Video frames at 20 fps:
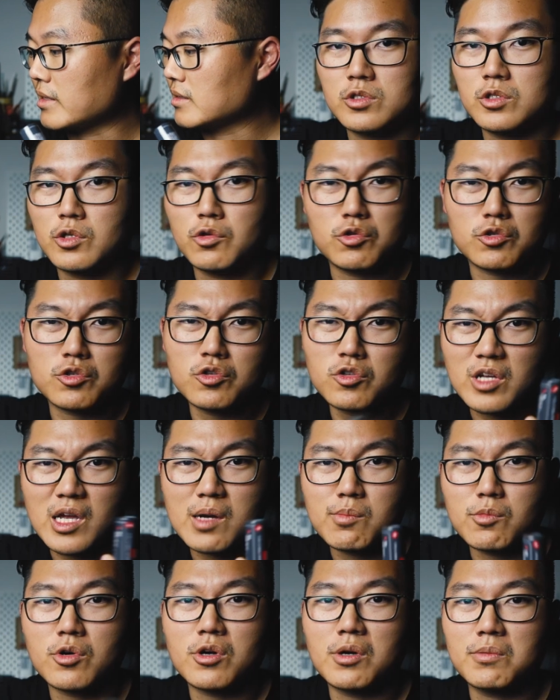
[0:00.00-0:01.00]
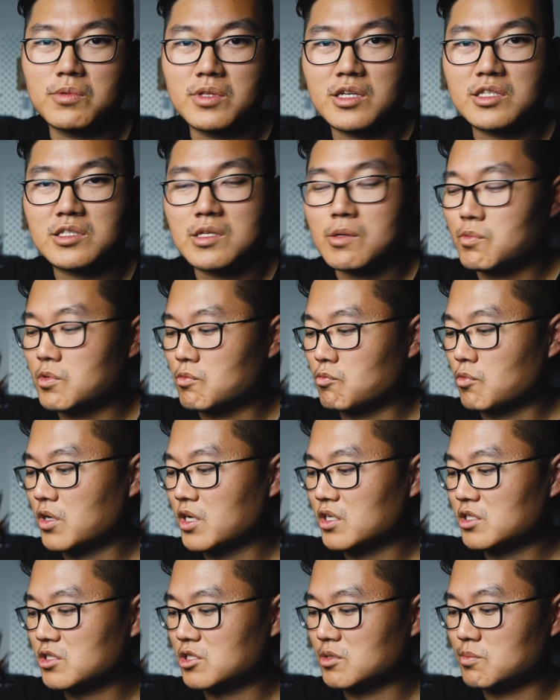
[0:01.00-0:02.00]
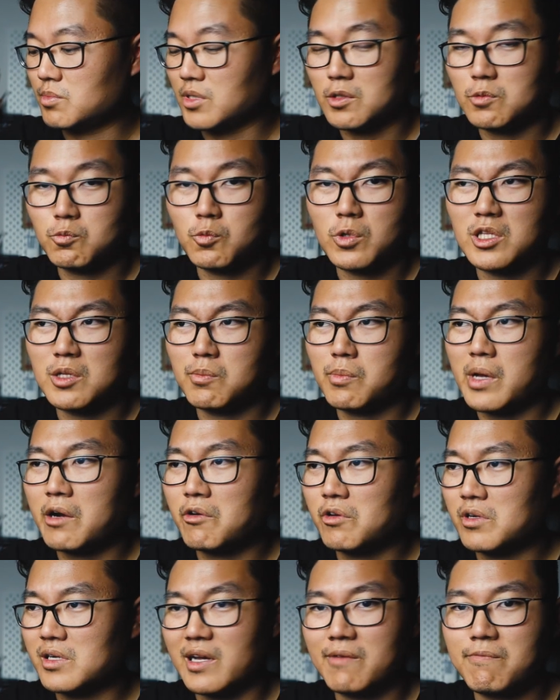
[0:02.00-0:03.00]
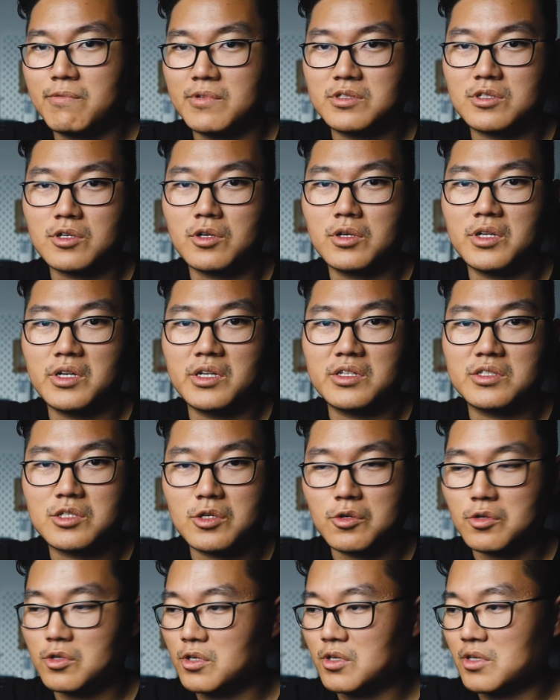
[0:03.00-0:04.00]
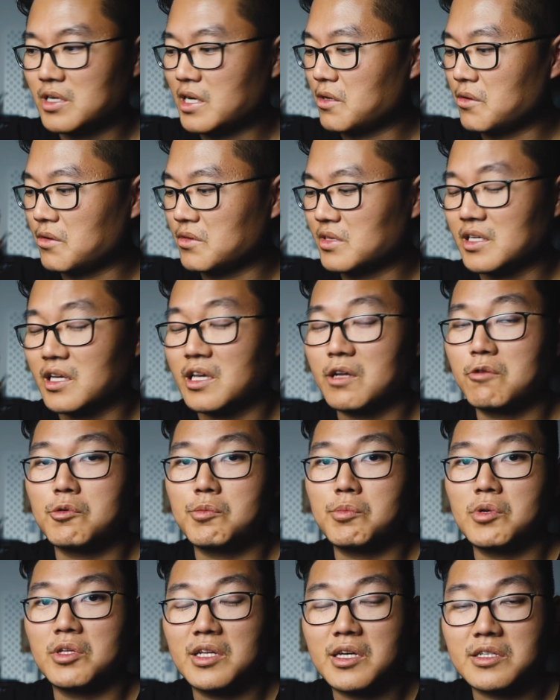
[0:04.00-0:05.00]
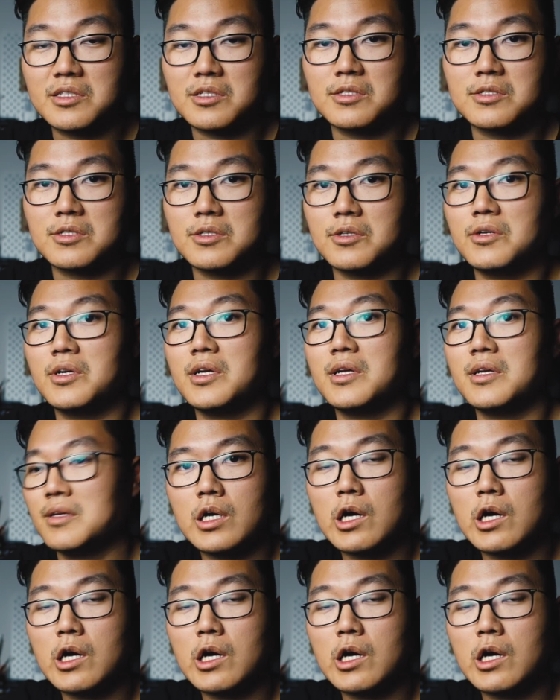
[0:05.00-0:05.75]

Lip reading: So you could get more of these if you wanted to, but when the battery life is already so good, I don't think it would be necessary.